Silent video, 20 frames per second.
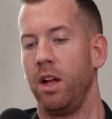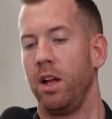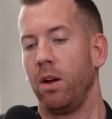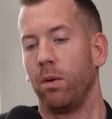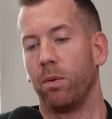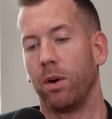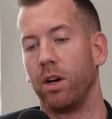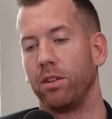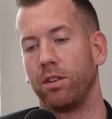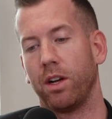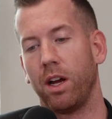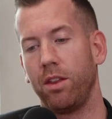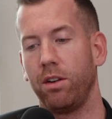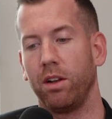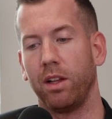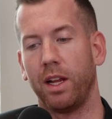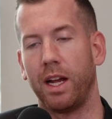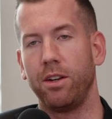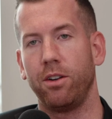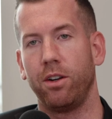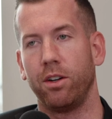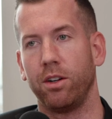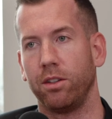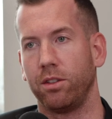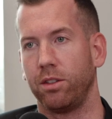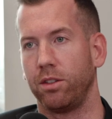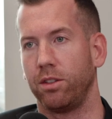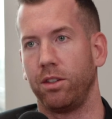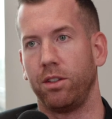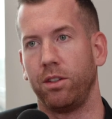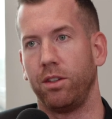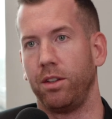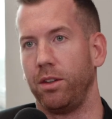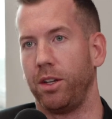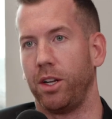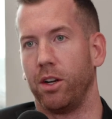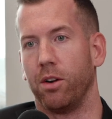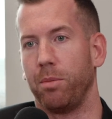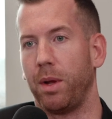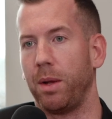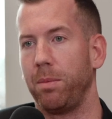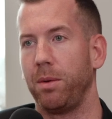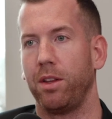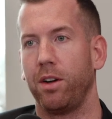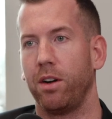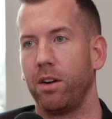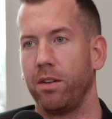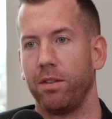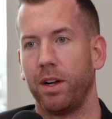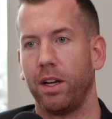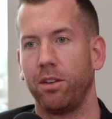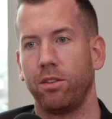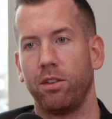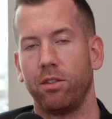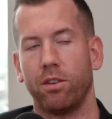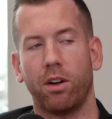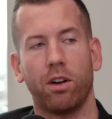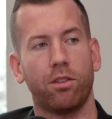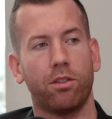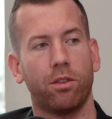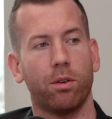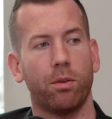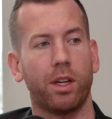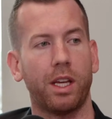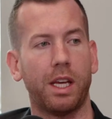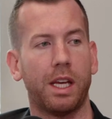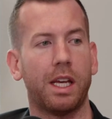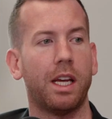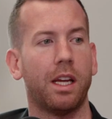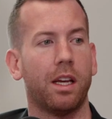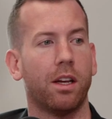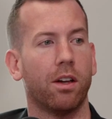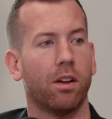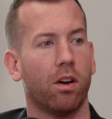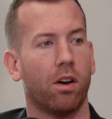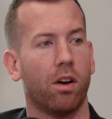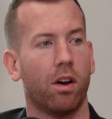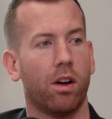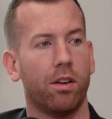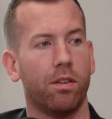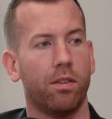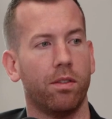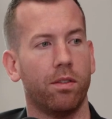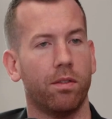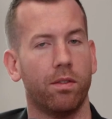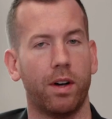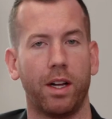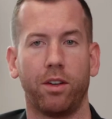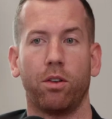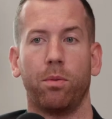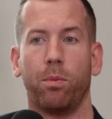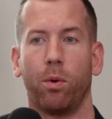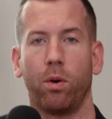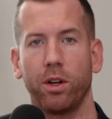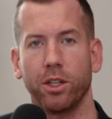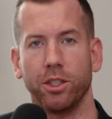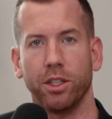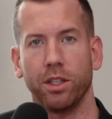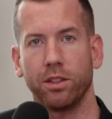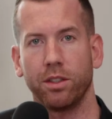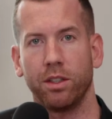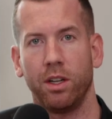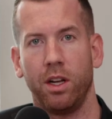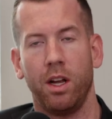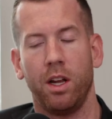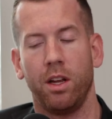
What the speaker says: whereas other lenders, maybe their investors aren't so keen on rental mortgages,